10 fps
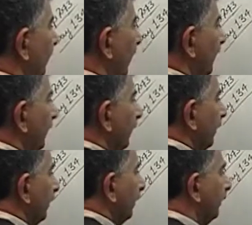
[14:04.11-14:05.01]
1,
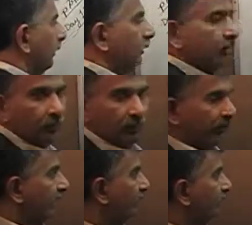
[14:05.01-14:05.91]

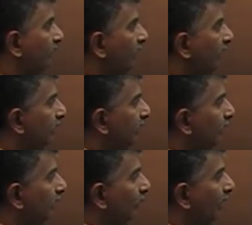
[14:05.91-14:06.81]
when x is 1,
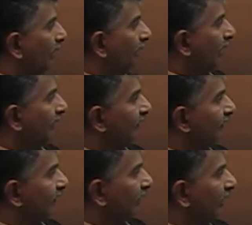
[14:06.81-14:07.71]
1 minus
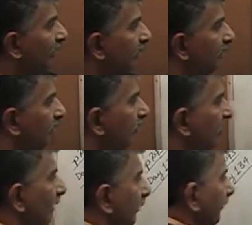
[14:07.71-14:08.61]
1 is going to be
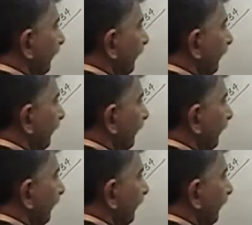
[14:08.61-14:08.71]
0.